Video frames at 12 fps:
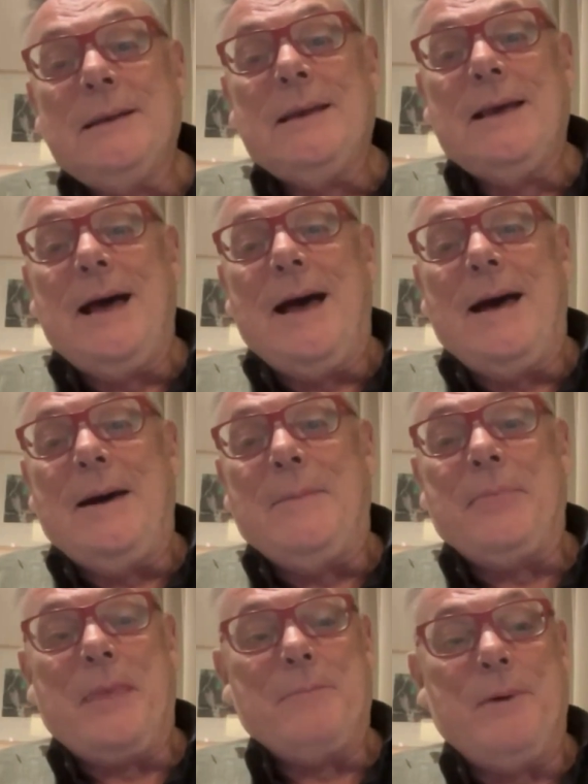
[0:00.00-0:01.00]

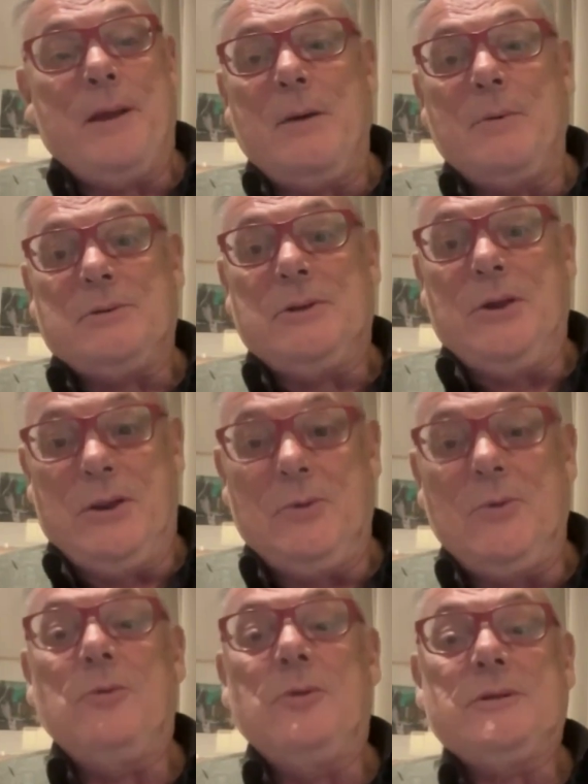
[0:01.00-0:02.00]
but I was learning
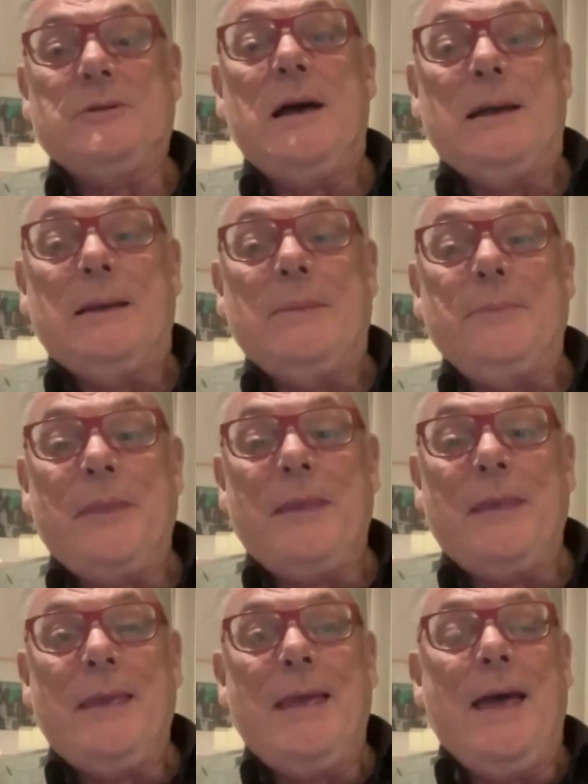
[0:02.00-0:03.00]
all the time.
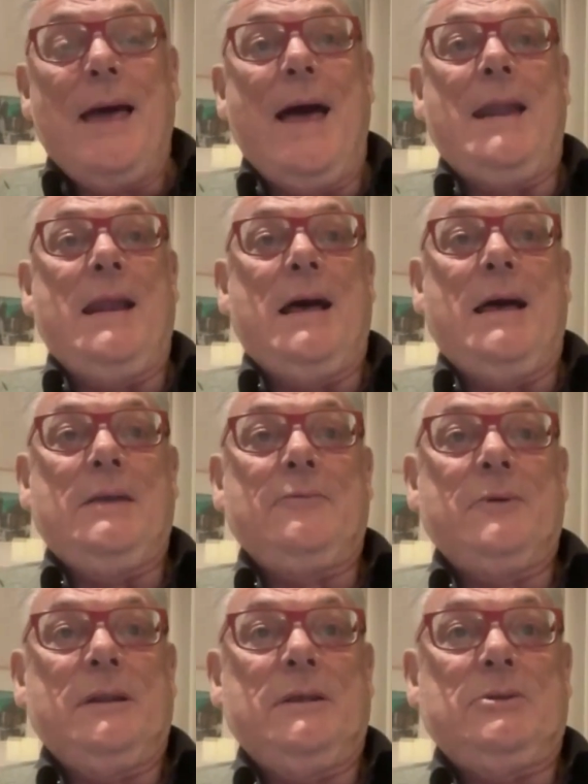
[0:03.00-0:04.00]
And I
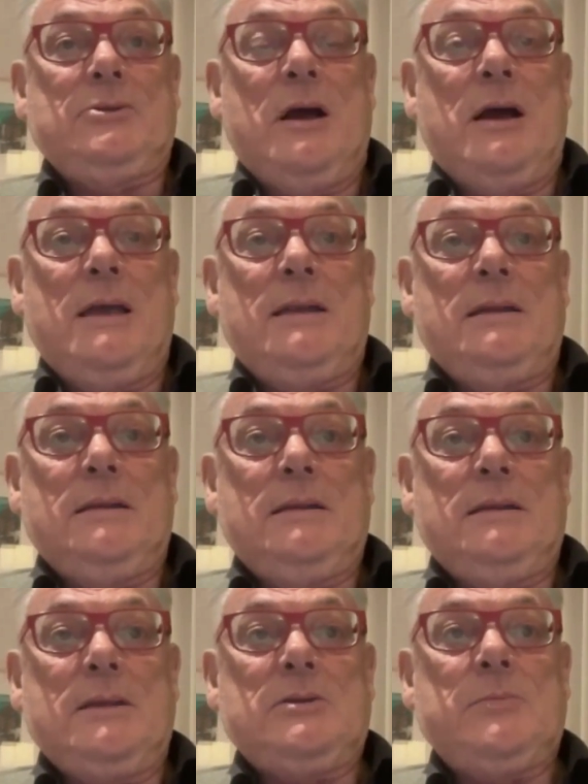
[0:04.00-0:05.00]
really try and
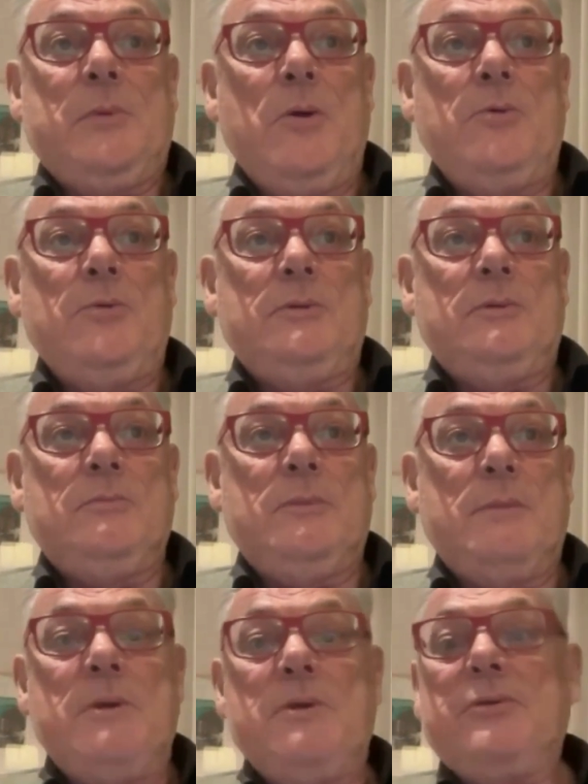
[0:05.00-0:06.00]
explode the
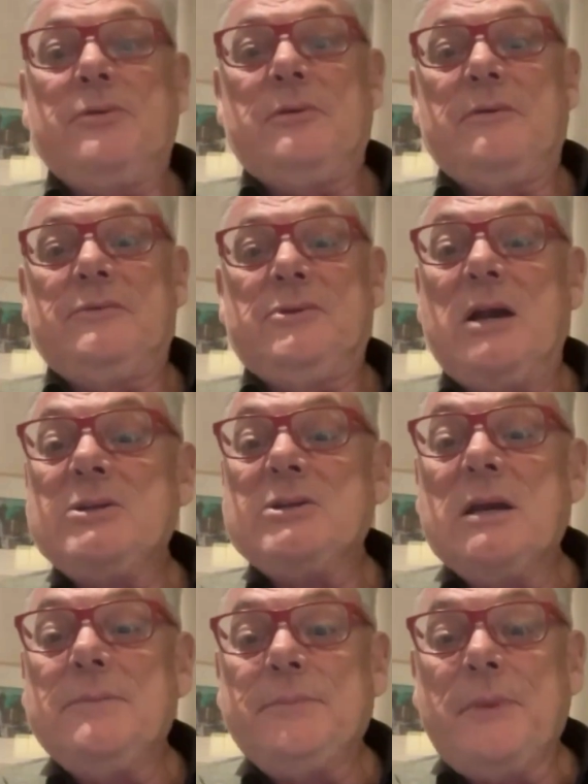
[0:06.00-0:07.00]
myth of
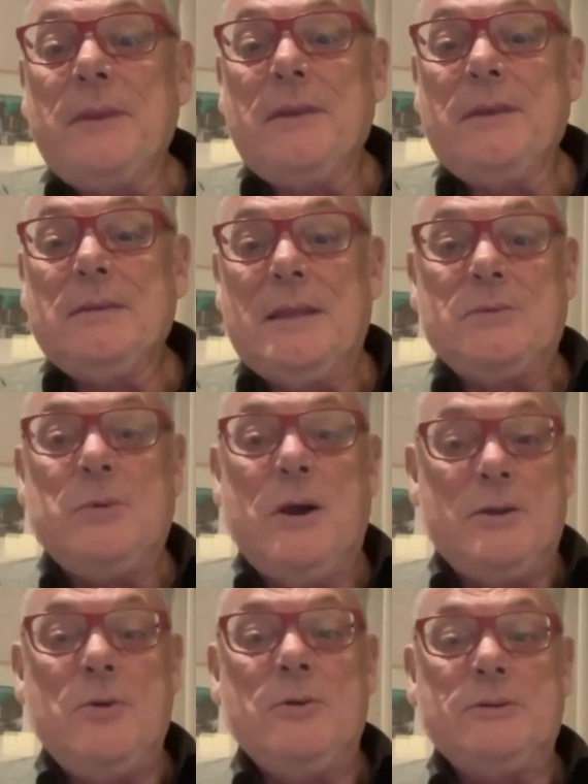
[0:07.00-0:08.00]
Chasha. That's why I
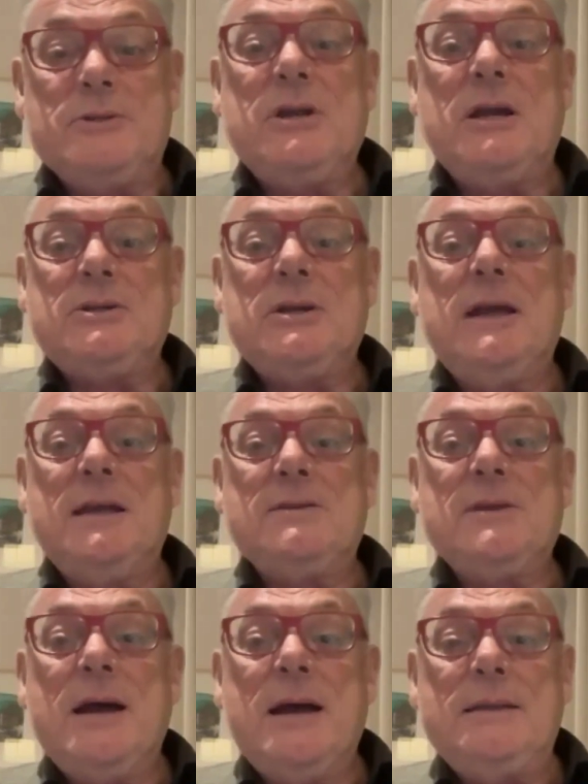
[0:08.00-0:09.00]
call it the Chasha
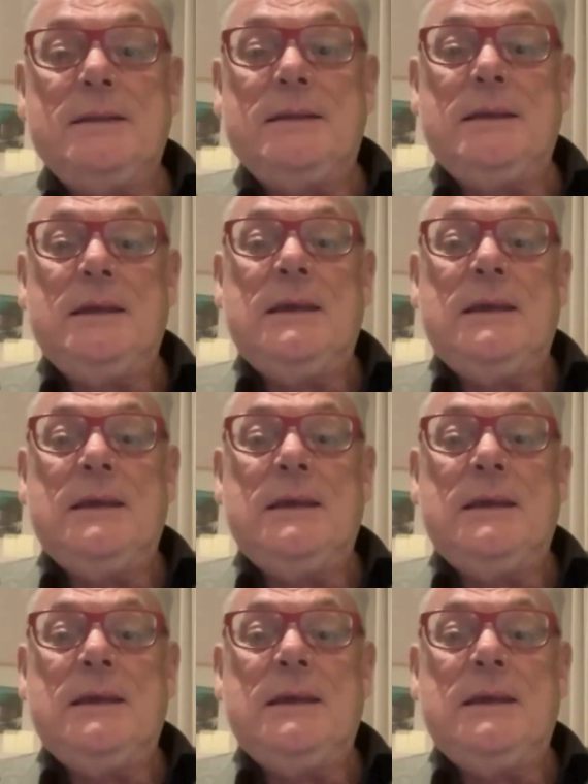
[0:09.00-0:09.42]
anxiety,